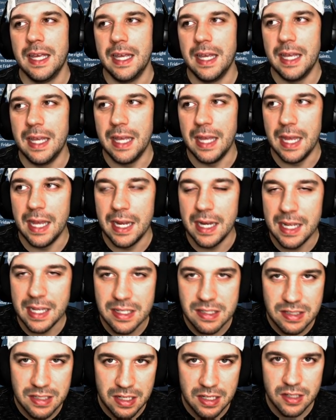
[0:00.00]
and he
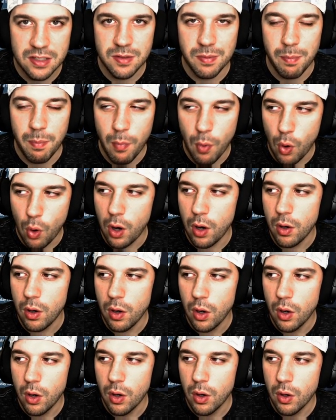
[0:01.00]
sees more.
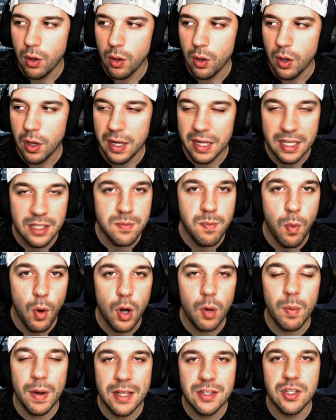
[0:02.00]
He has more
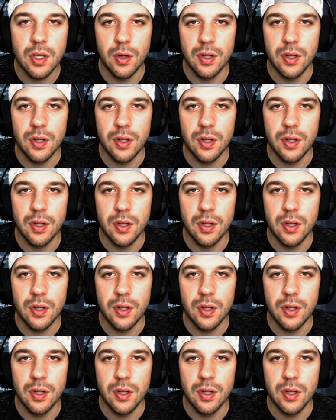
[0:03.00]
red zone